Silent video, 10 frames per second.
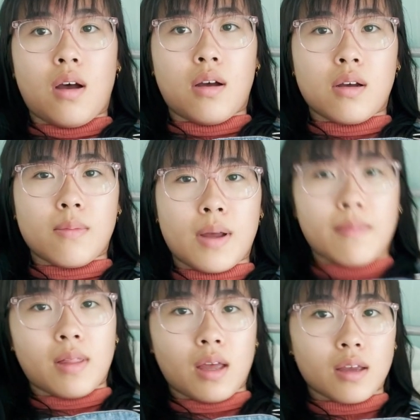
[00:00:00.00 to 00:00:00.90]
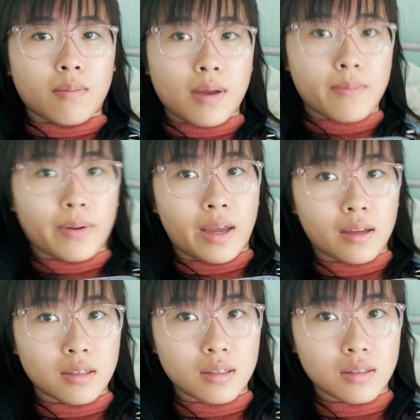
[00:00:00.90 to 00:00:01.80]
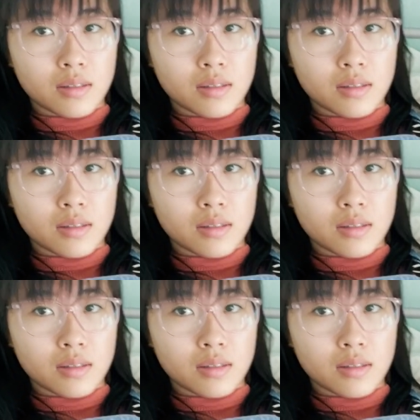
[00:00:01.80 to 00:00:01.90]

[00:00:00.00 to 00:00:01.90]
I'm lying in my bed.